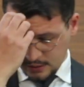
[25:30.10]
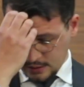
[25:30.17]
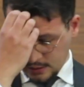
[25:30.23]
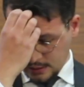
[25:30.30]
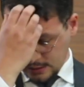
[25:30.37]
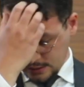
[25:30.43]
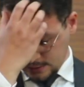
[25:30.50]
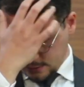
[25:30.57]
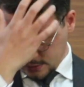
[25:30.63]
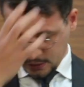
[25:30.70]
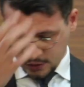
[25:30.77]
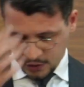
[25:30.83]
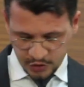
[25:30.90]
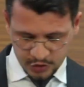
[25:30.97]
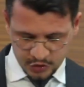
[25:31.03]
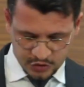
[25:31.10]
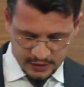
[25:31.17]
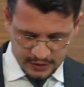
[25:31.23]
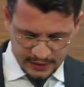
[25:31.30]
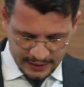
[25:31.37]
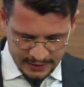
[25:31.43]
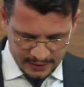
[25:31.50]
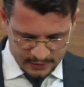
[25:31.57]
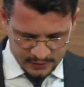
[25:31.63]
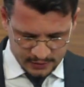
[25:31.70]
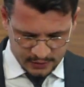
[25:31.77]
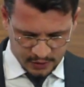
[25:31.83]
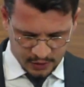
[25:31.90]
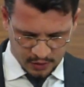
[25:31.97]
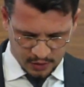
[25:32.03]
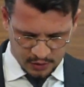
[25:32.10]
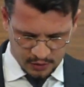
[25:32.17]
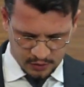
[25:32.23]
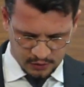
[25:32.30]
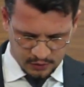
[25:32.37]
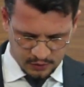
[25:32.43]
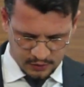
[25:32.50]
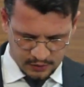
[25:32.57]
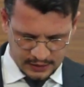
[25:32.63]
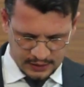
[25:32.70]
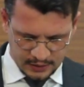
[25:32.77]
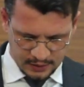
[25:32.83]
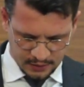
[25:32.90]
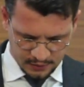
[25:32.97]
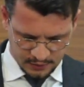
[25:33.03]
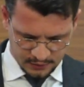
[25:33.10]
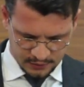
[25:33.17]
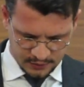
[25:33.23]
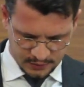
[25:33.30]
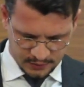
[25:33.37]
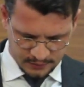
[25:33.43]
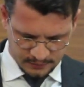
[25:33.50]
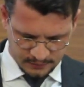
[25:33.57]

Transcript: Uh, the inclusion as co heirs.